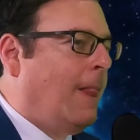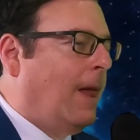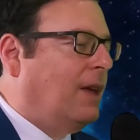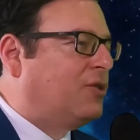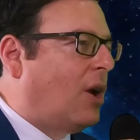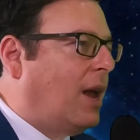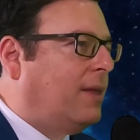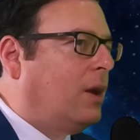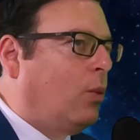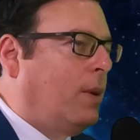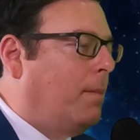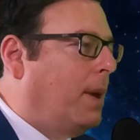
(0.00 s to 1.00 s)
Is there
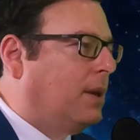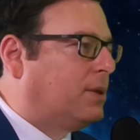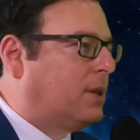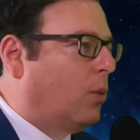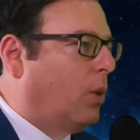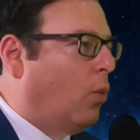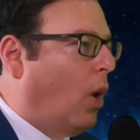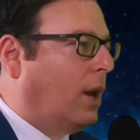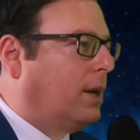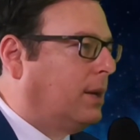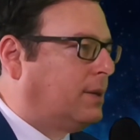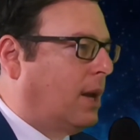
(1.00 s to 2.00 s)
anything we missed that we
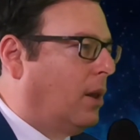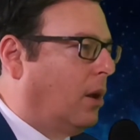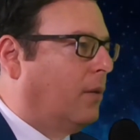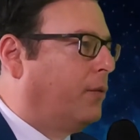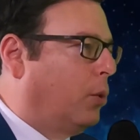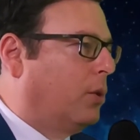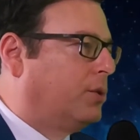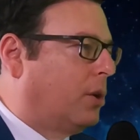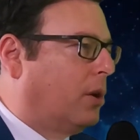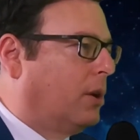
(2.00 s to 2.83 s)
wanted to tell our viewers or our